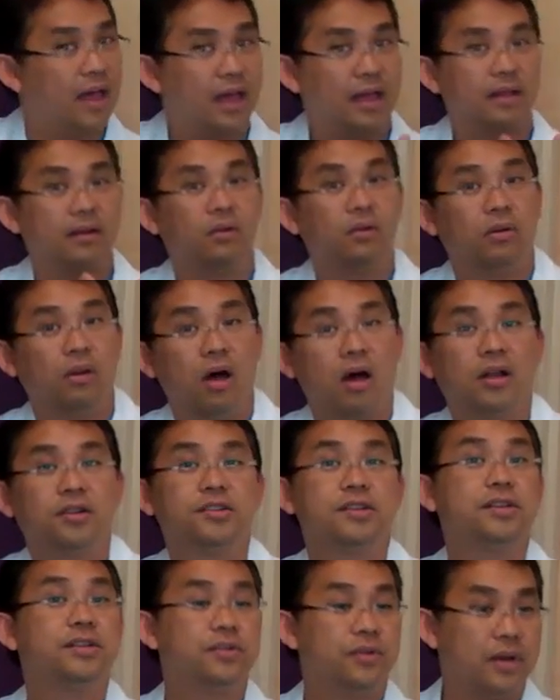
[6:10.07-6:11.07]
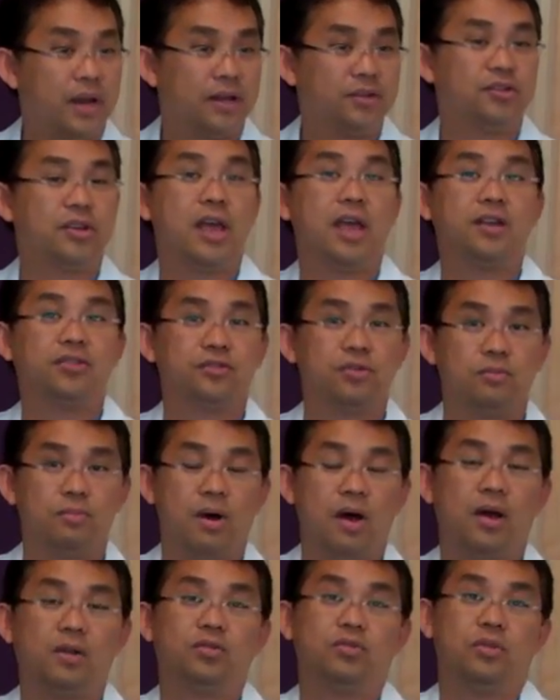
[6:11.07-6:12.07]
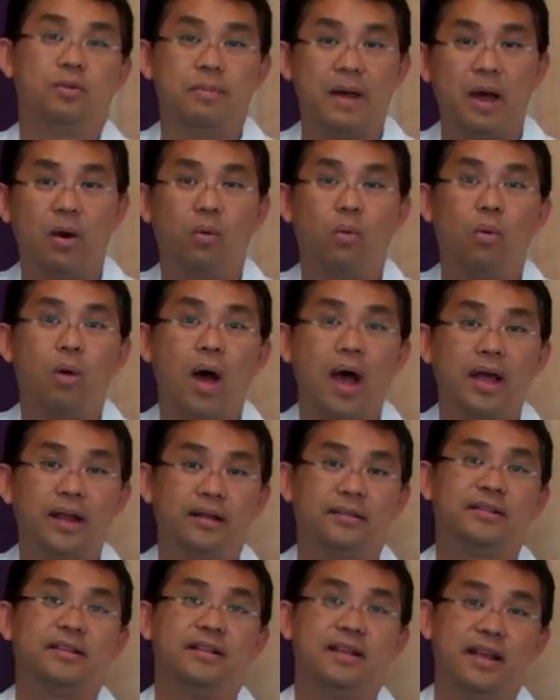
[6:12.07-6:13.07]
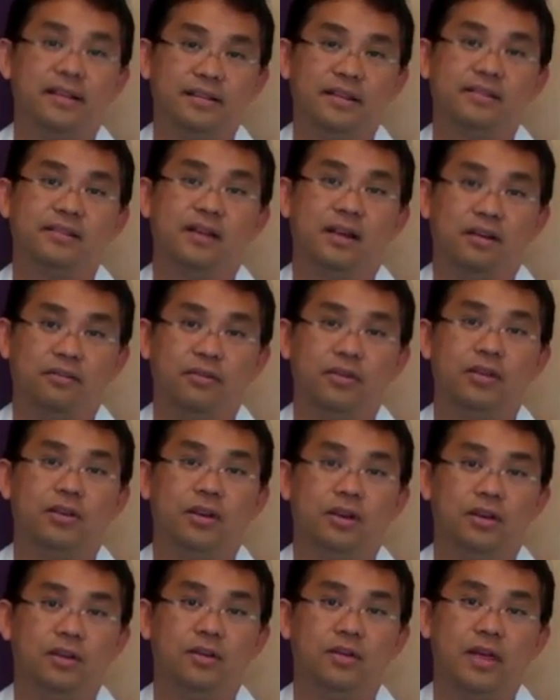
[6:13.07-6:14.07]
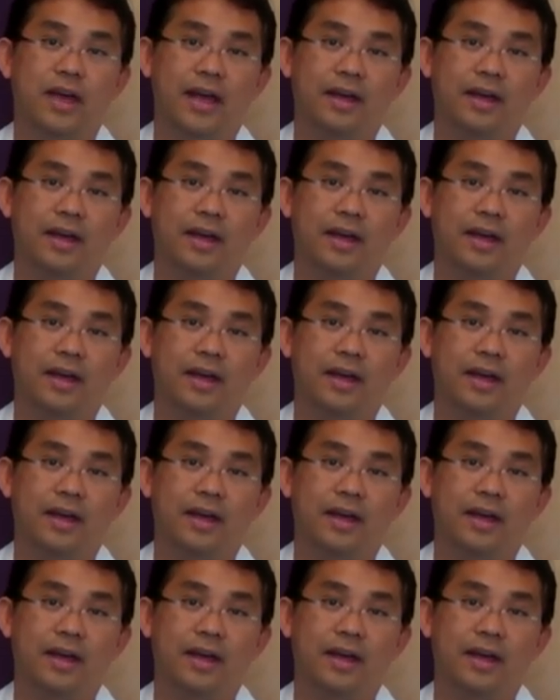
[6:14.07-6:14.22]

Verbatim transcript: And it'll launch into an educational module about why it isn't necessary for you to do